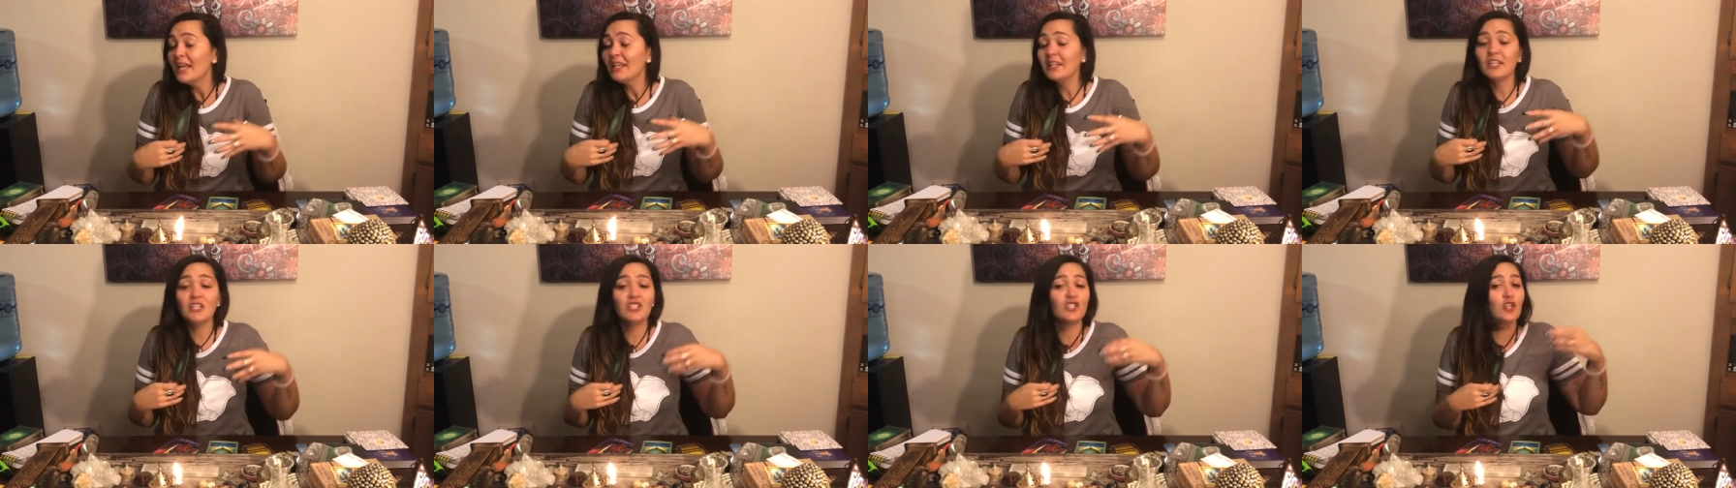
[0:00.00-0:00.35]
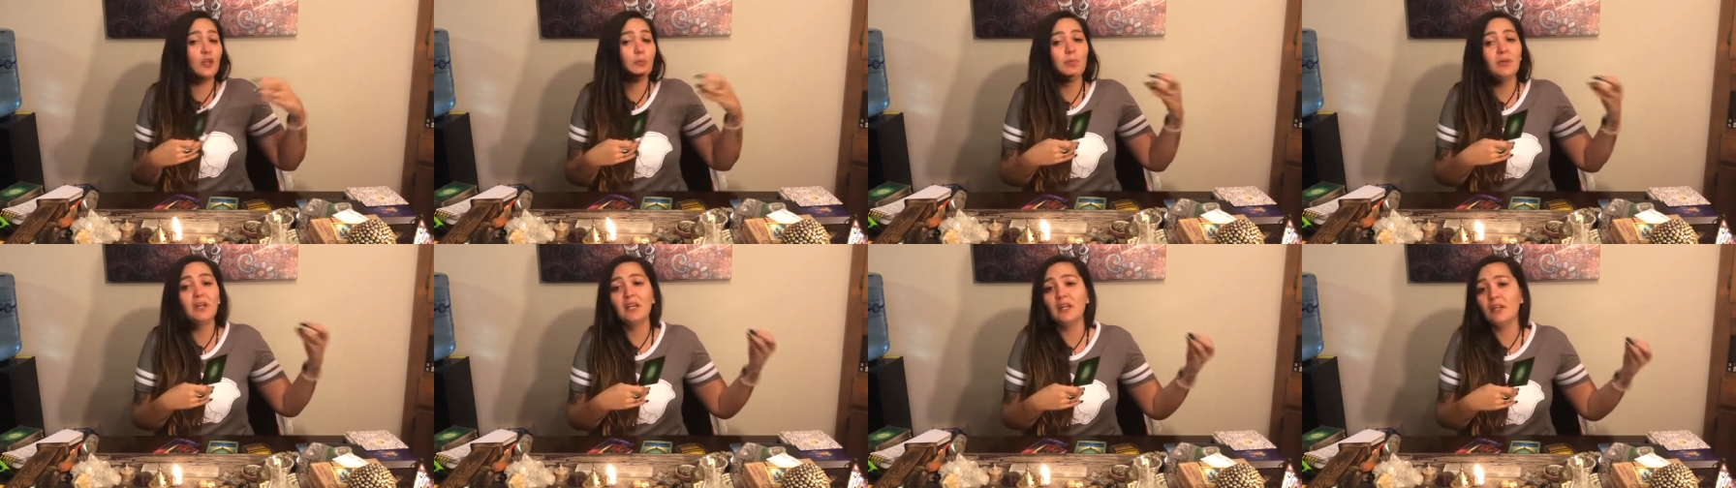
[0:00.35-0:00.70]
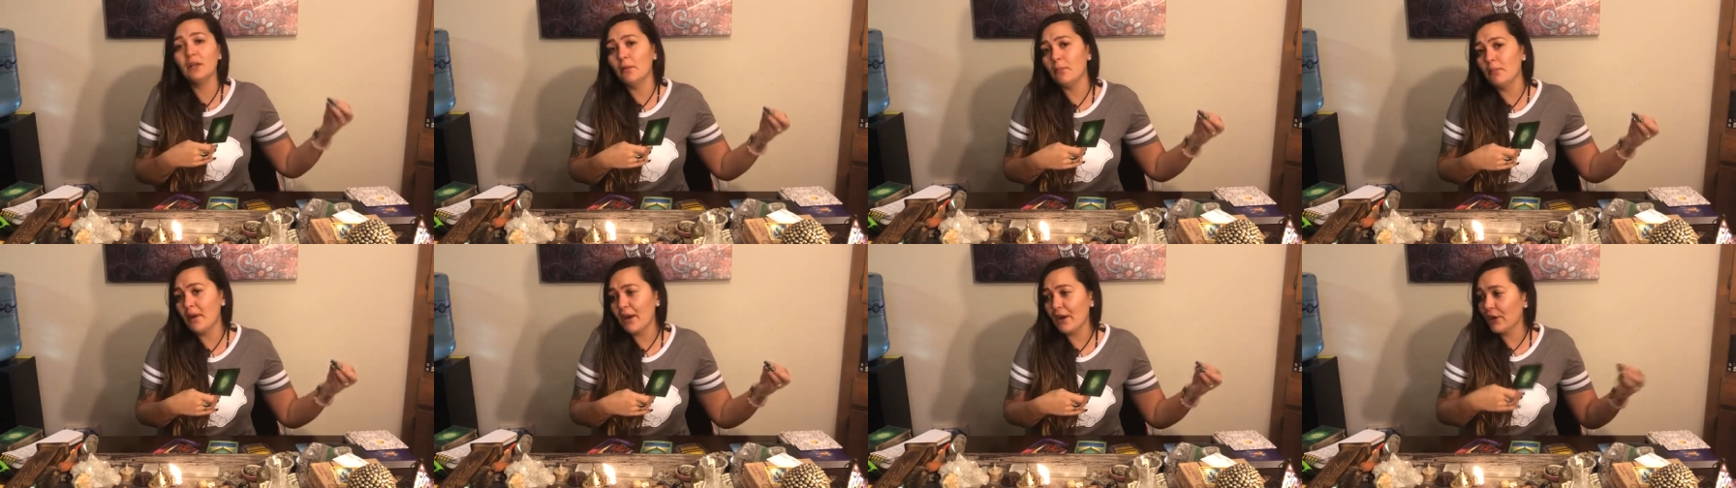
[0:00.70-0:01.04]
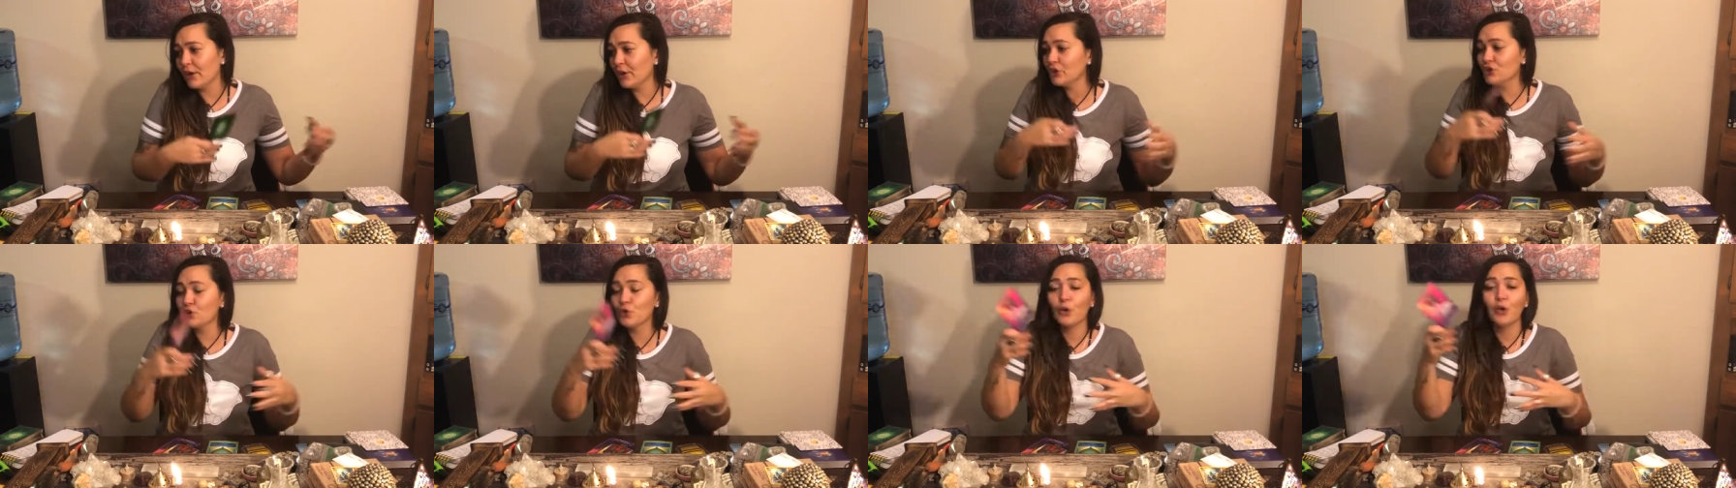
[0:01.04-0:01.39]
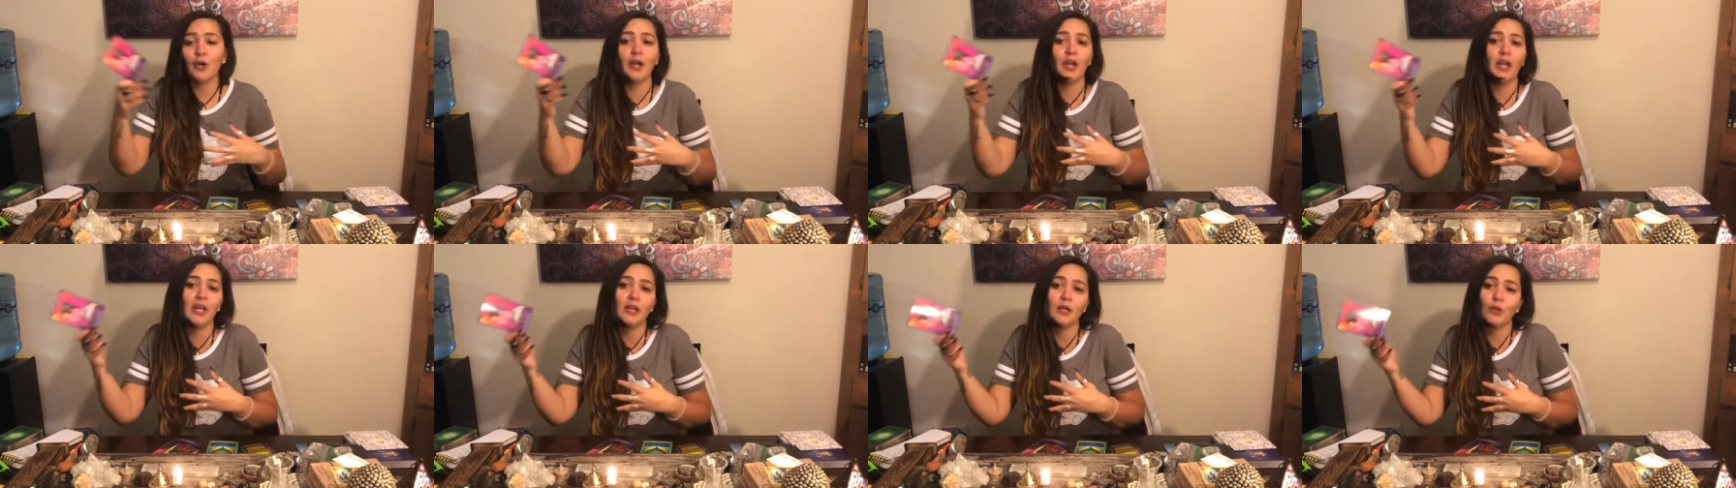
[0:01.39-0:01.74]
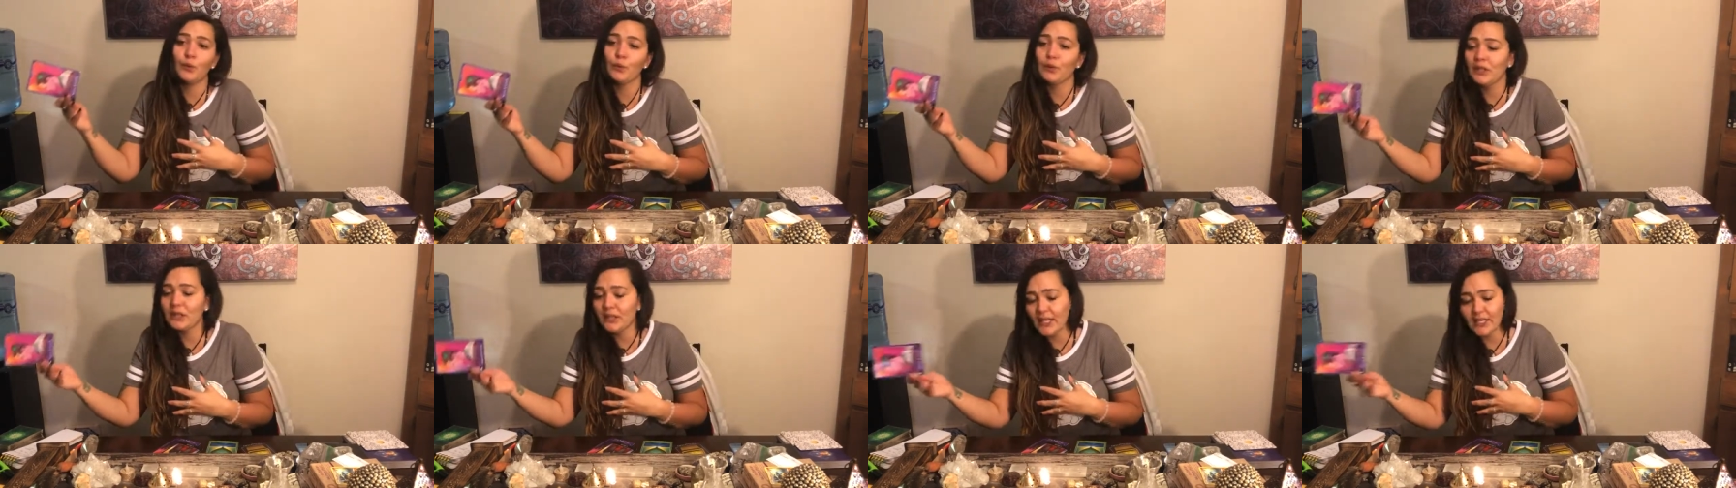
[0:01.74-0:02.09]
This could be in a marriage or in a
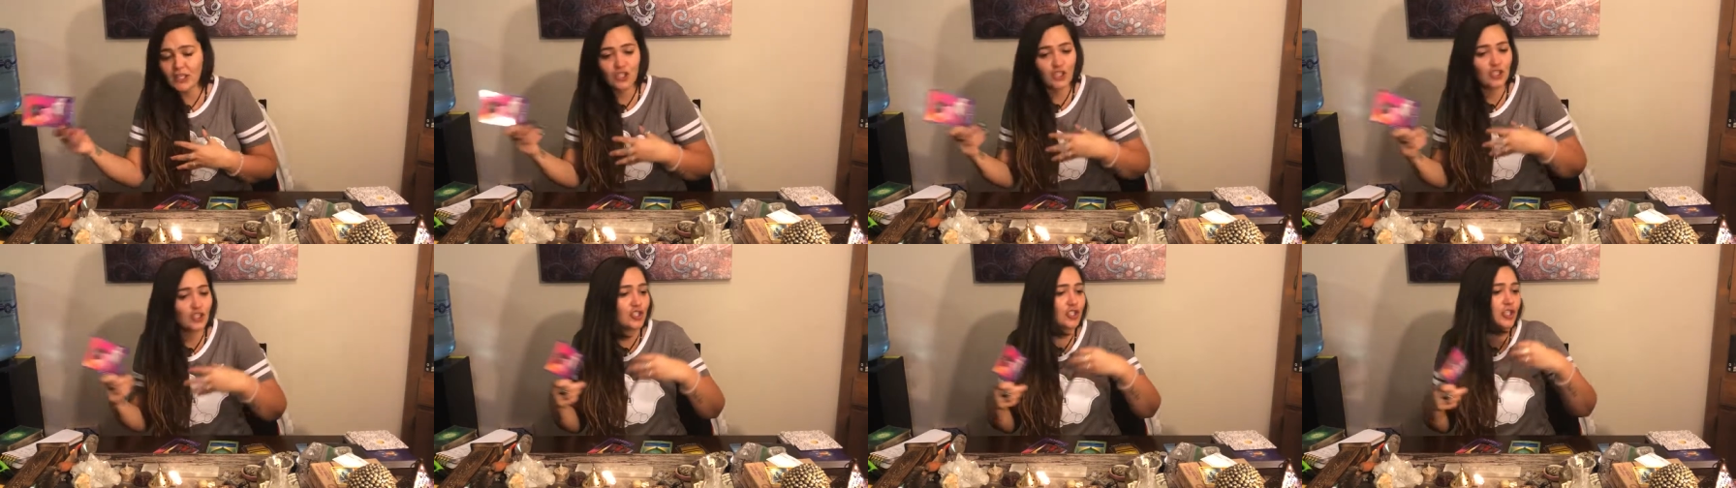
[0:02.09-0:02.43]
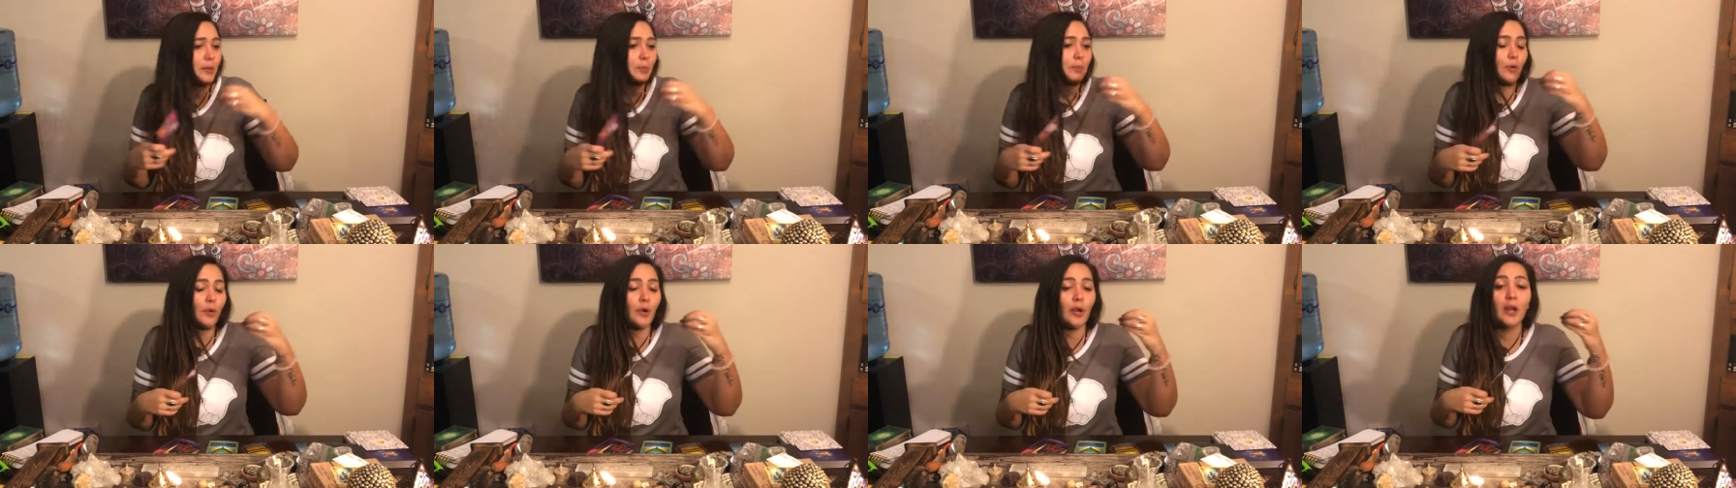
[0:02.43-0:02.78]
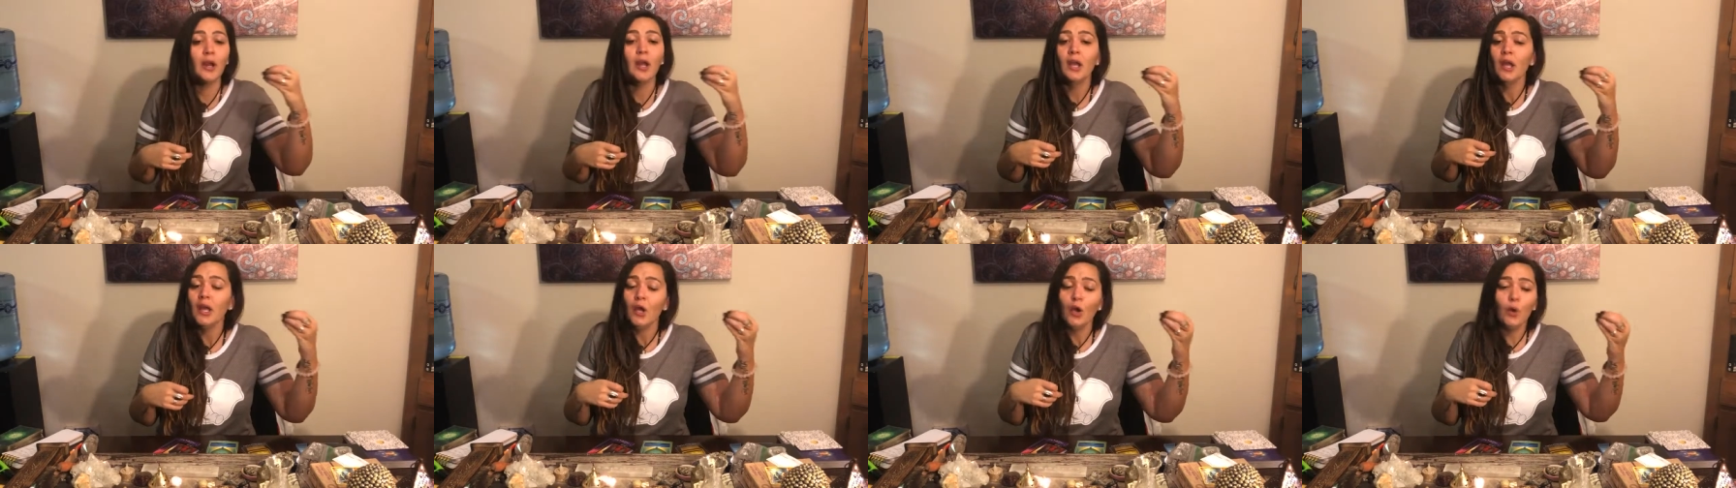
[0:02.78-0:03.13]
relationship or